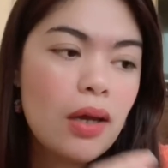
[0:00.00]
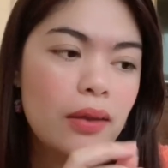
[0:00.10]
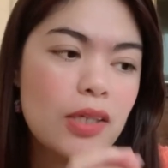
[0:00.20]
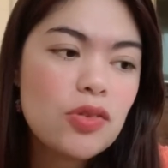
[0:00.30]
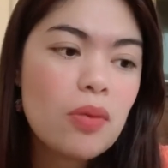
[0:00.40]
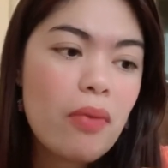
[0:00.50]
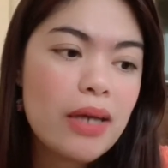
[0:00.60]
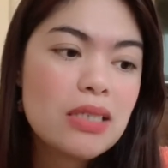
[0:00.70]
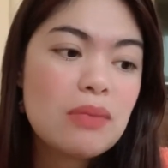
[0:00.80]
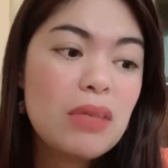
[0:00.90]
This
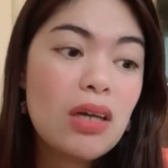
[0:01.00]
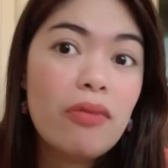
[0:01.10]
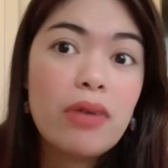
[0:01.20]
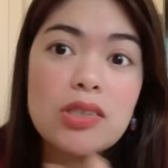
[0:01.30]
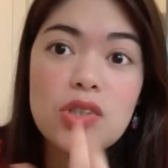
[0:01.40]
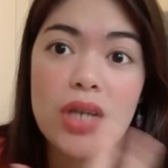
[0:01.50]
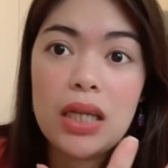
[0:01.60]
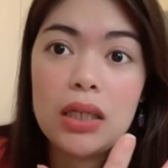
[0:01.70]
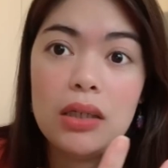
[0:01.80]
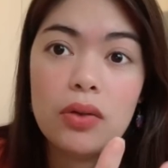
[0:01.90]
reminds me of a
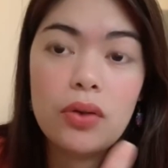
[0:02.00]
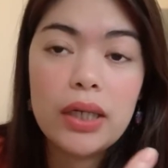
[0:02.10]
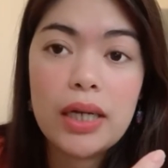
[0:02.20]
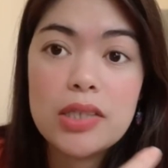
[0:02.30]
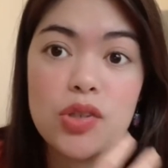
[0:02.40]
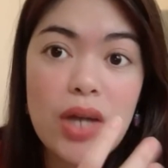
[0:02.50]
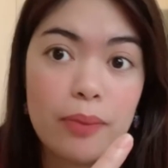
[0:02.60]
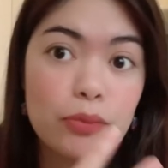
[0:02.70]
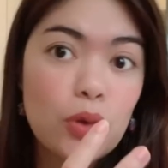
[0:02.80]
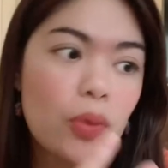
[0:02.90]
jelly or like a
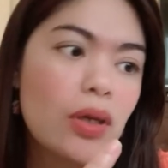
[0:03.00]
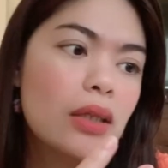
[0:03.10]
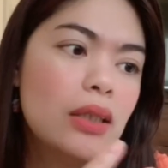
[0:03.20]
jam donut.